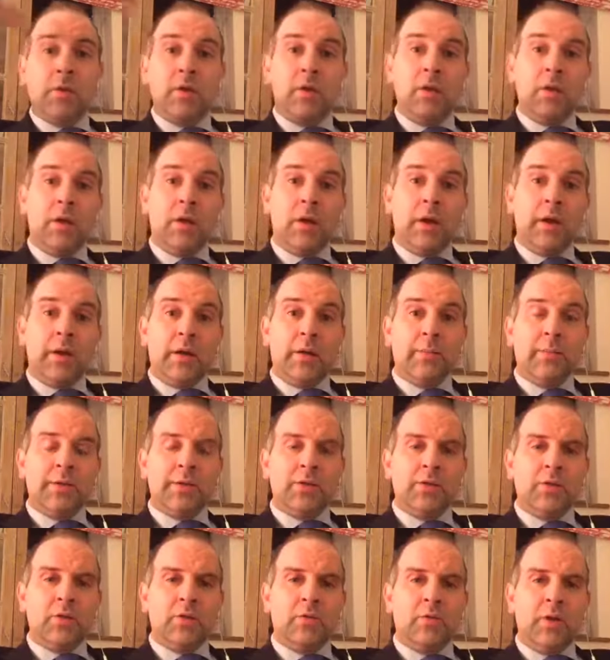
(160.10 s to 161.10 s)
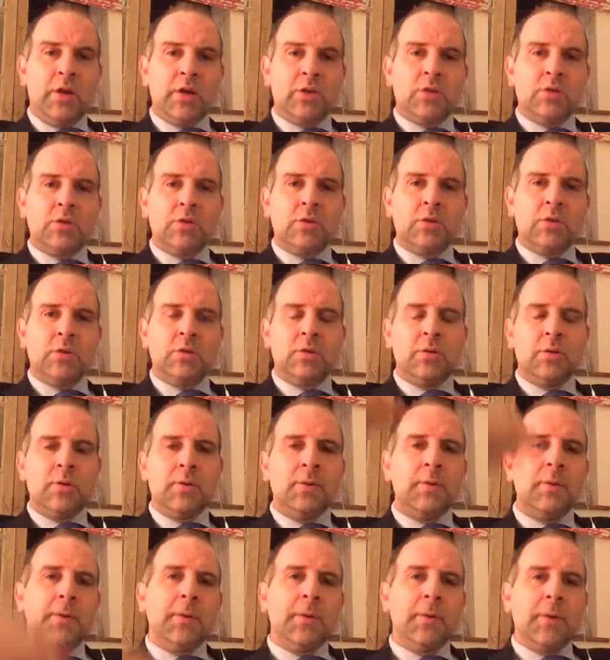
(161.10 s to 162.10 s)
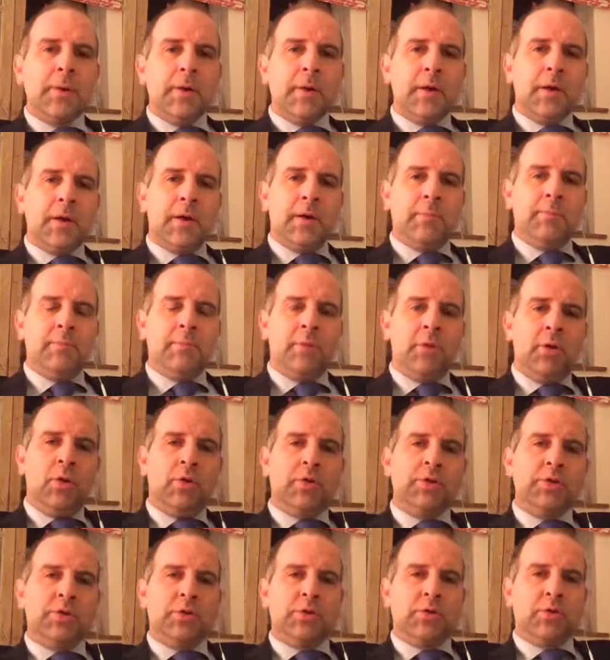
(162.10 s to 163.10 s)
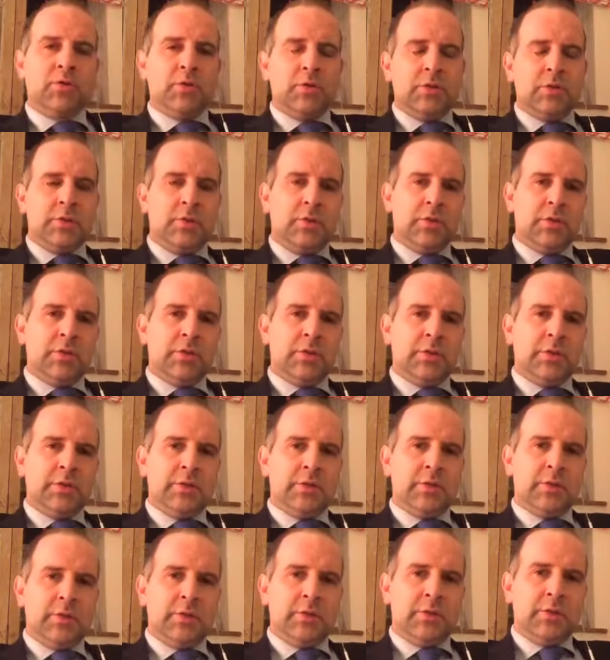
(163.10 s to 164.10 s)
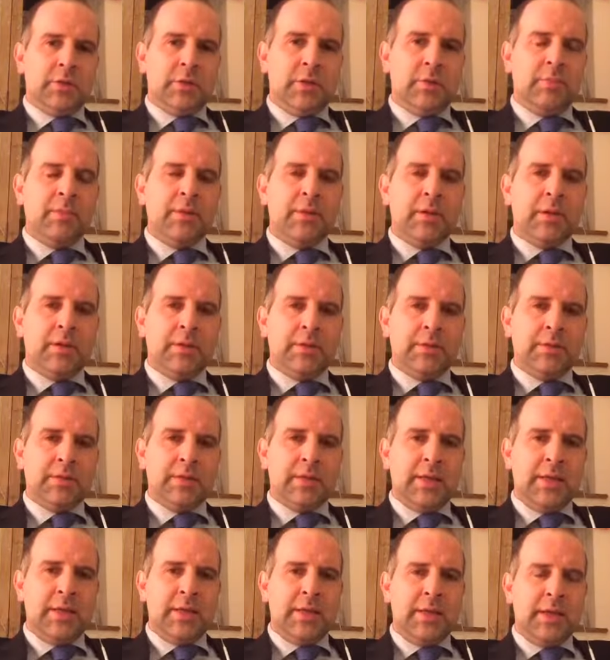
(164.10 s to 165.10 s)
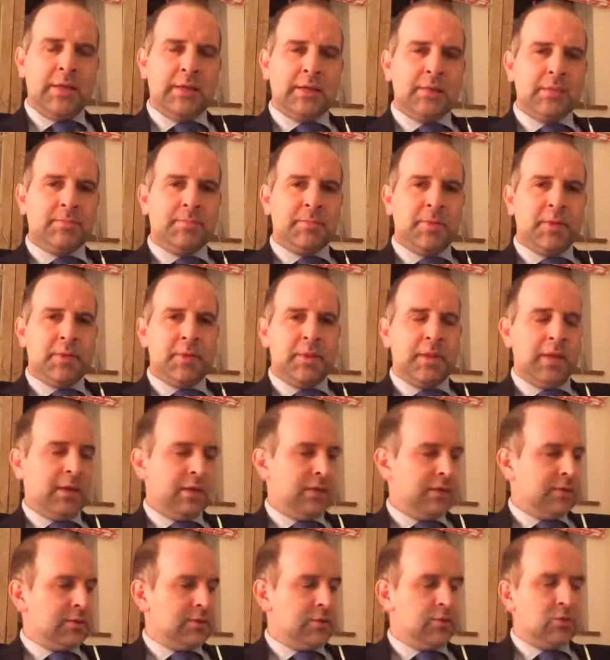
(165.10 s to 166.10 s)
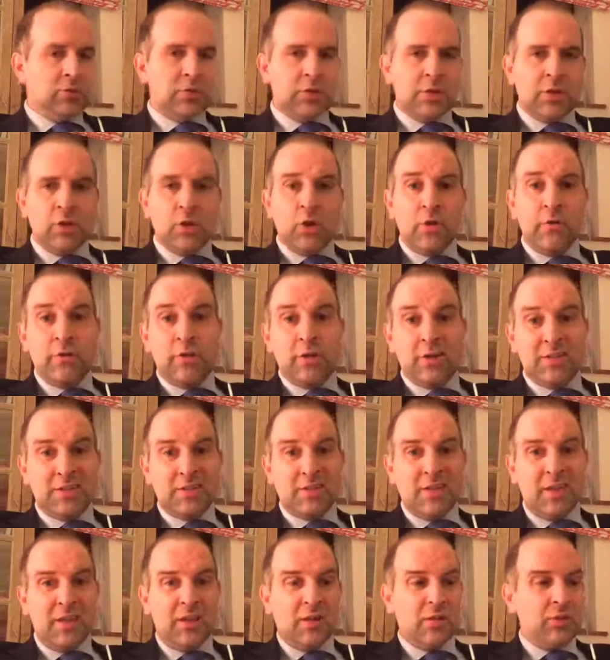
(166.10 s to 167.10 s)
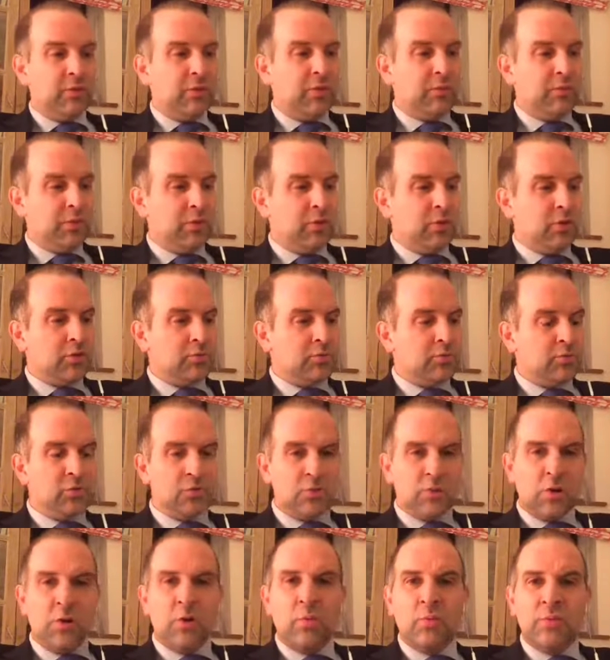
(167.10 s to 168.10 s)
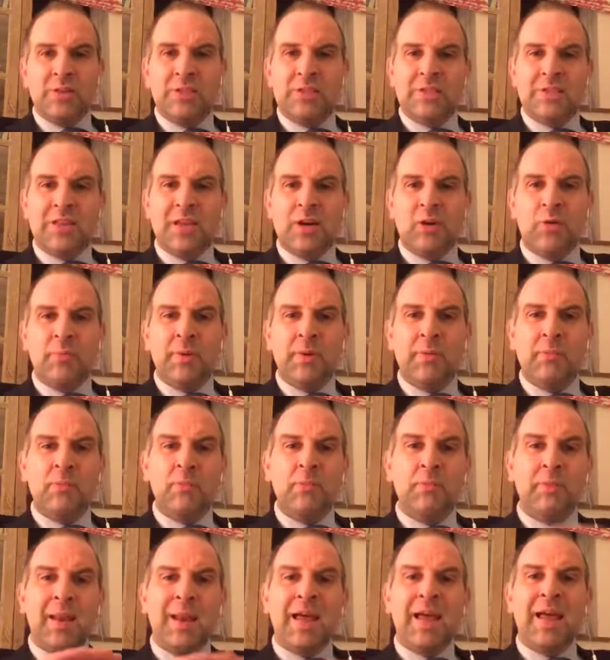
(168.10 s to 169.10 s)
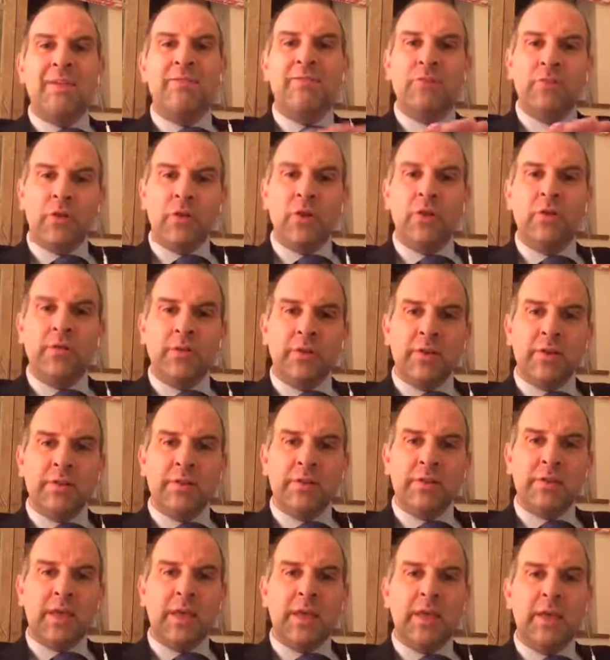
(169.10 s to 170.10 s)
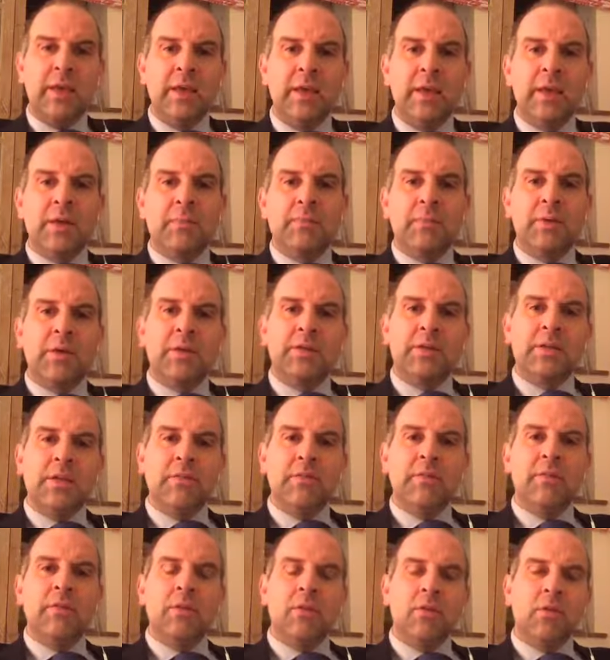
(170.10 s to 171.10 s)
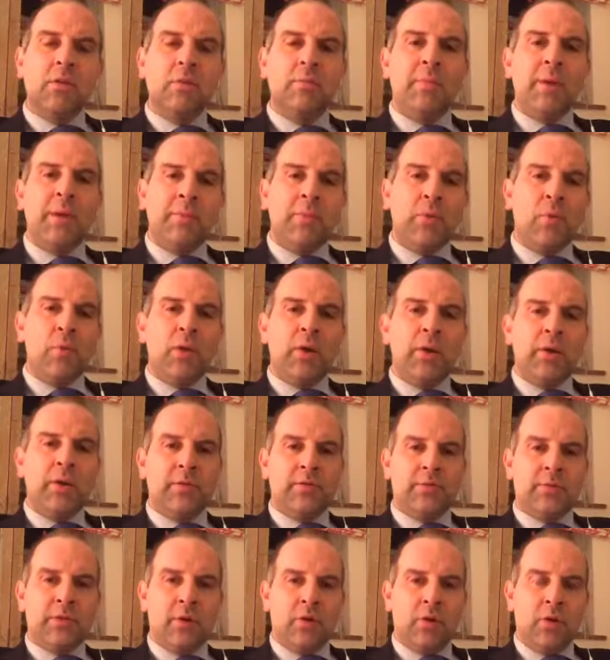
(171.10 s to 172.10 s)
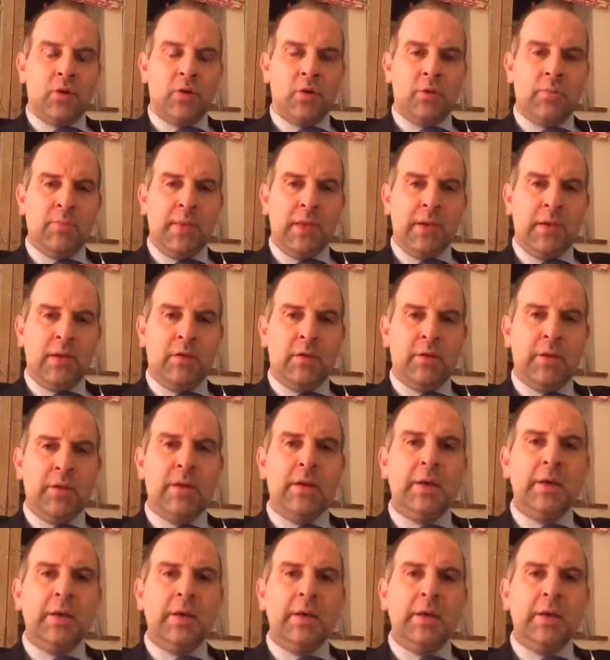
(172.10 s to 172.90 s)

gynecomastia correction, a lot of surgeries can be done as a day case, but there's usually an overnight stay included with the hospital. So I always tell people, plan for an overnight stay, because even though you may be well enough to go home that night,